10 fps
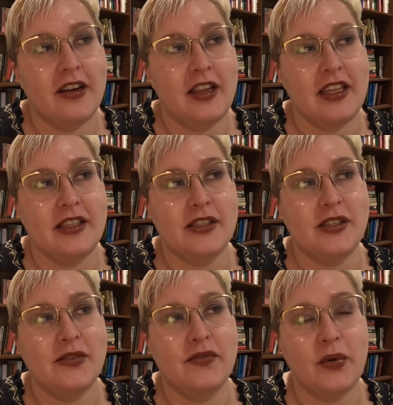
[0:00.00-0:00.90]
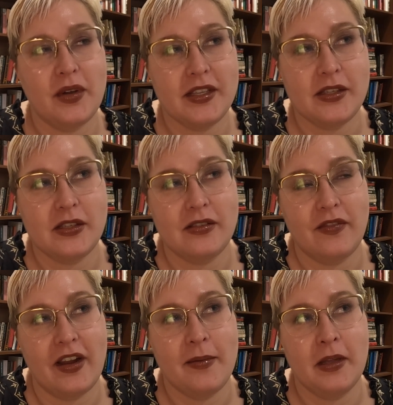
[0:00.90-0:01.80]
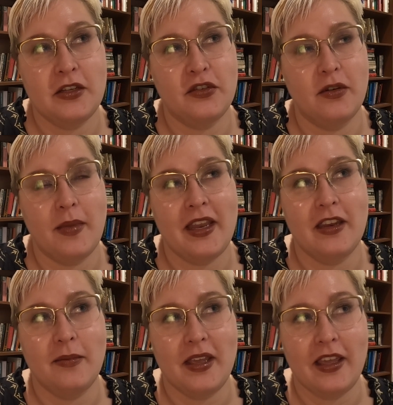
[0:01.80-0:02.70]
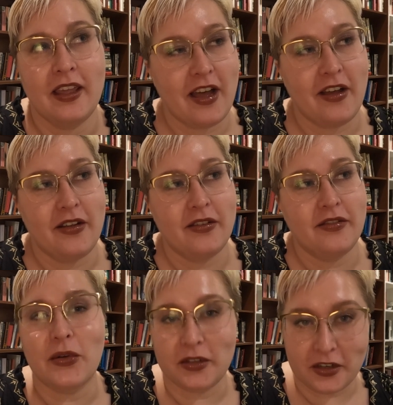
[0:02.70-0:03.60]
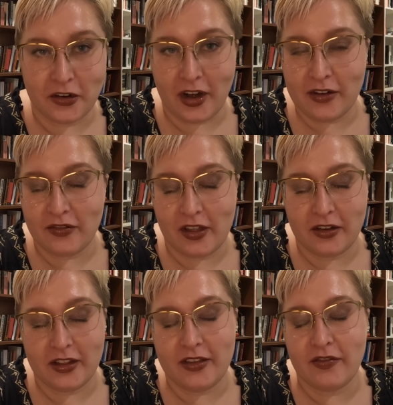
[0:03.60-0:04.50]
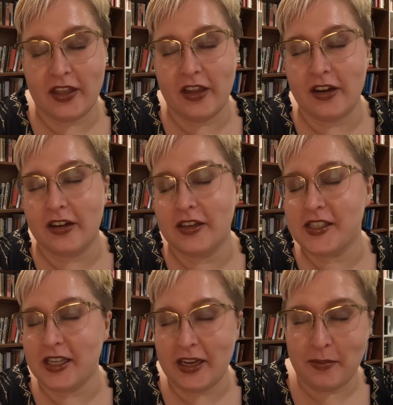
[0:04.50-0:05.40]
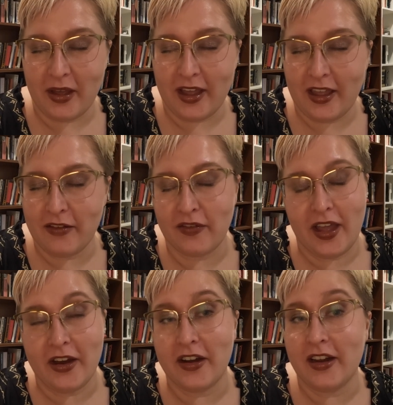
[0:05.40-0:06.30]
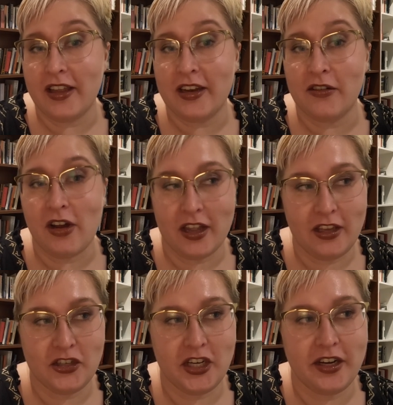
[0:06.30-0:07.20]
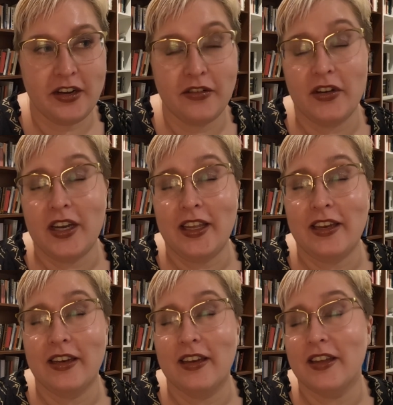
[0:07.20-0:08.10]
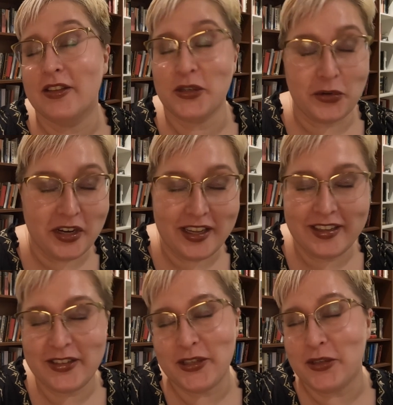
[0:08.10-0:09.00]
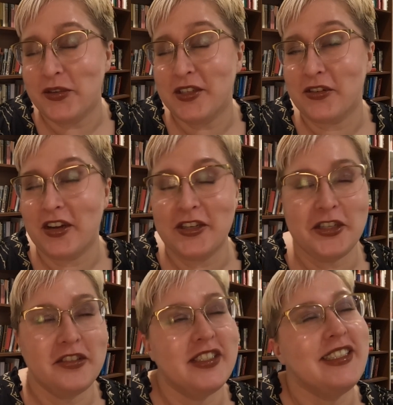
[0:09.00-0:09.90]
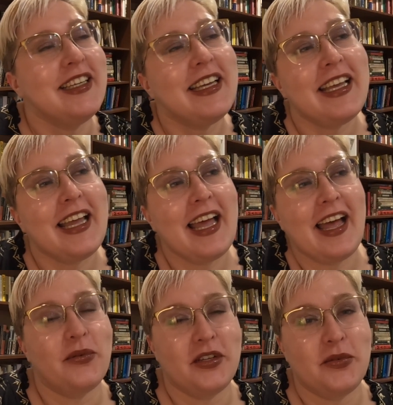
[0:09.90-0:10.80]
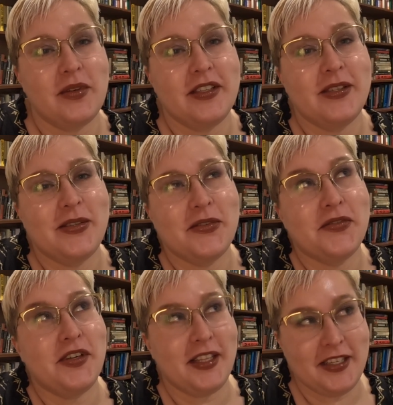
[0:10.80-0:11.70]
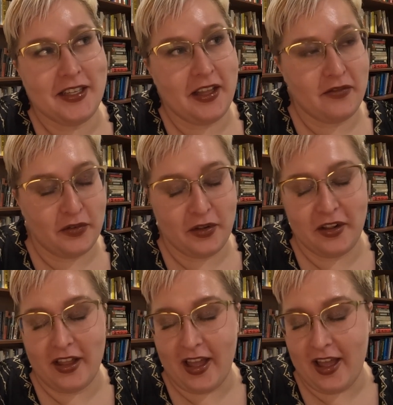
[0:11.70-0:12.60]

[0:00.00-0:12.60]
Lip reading: His voice very much reminded me of older grandfatherly figure sitting by a fire in a rocking chair reading a story to his grandchildren, which was really delightful.